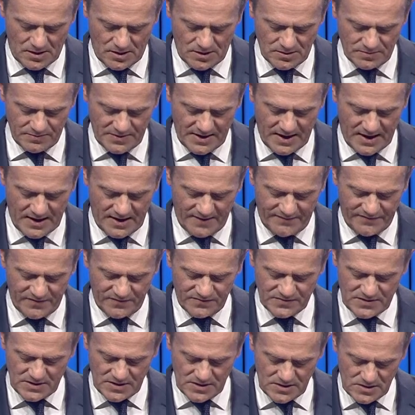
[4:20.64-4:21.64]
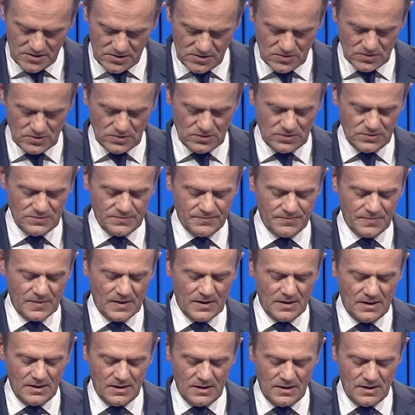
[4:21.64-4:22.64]
On behalf of the EU,
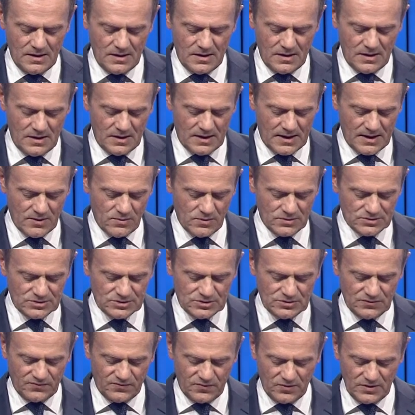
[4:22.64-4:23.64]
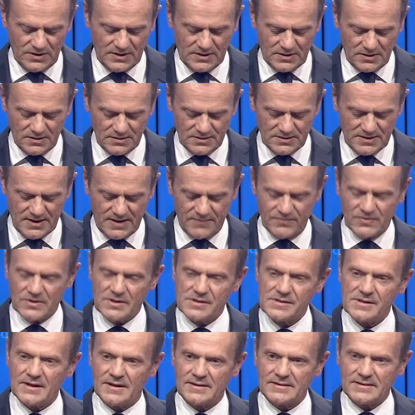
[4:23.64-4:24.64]
I want to fully condemn
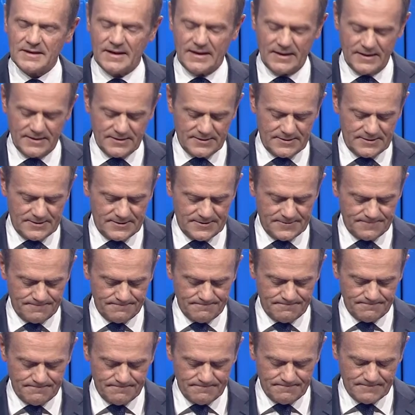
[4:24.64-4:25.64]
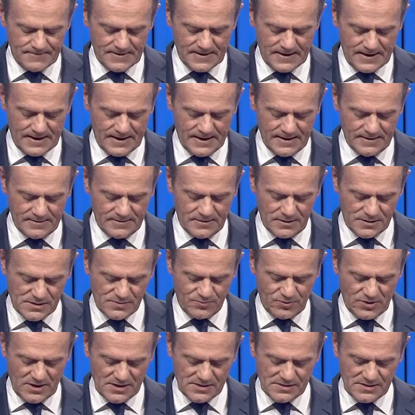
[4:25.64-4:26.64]
this attack and
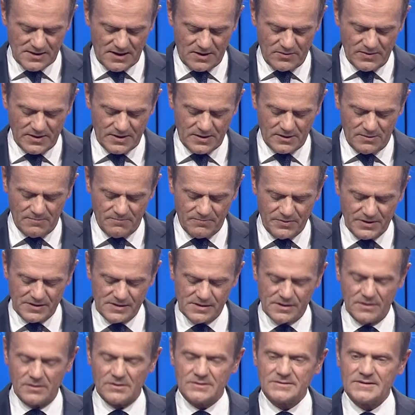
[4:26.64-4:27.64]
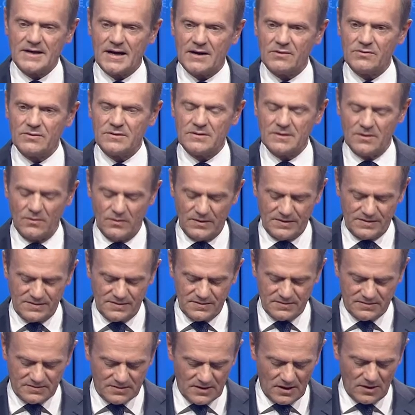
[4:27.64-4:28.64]
express our complete solidarity
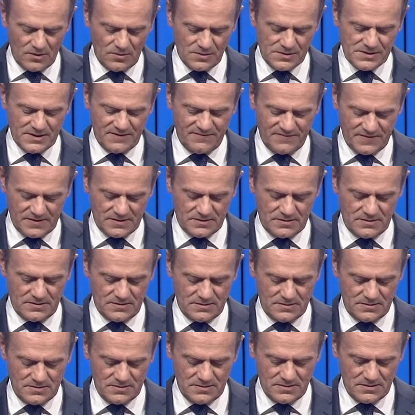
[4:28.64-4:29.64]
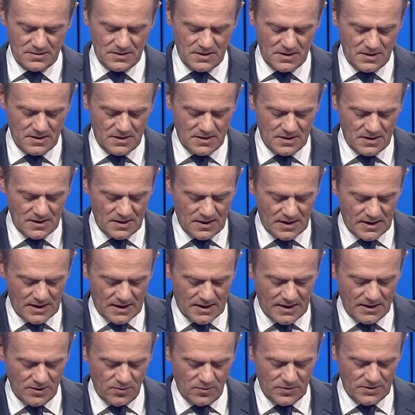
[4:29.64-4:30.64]
with those affected.
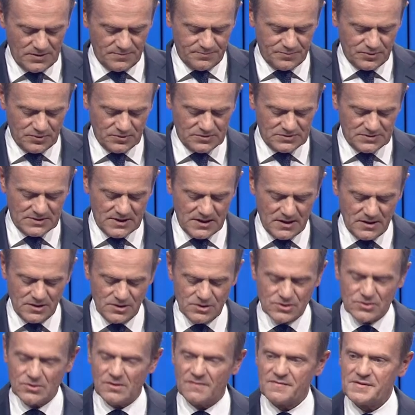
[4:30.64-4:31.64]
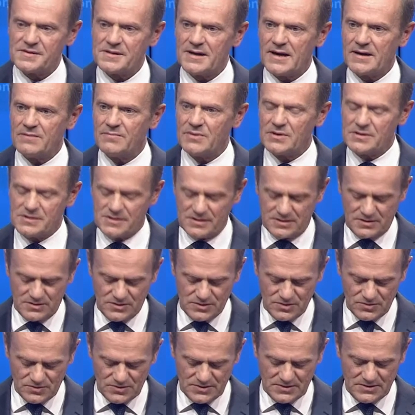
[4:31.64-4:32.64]
I will put the issue of
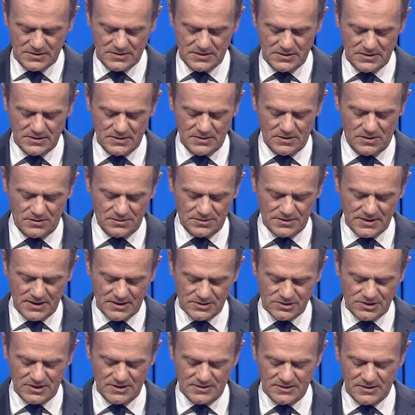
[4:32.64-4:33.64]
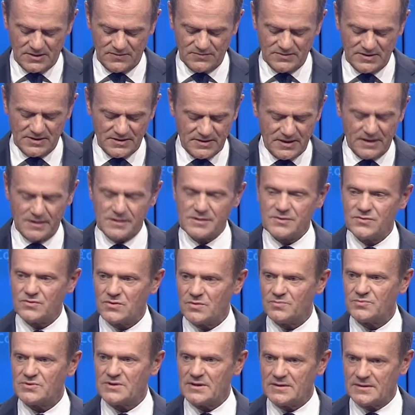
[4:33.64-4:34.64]
cybersecurity on the agenda of the next
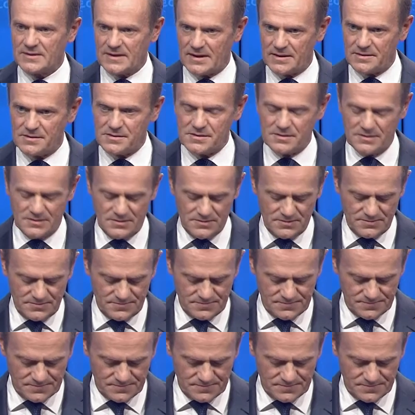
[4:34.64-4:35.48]
European Council.